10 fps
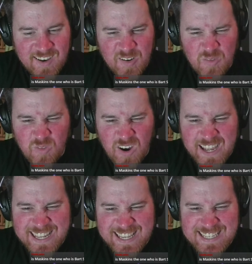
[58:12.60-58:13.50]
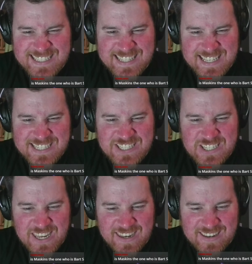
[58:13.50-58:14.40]
what is this
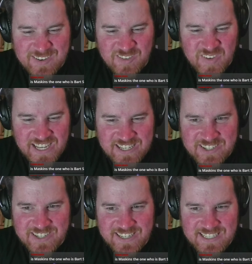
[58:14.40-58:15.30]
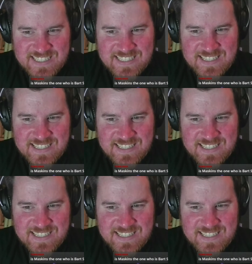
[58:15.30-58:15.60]
shit? Oh my goodness.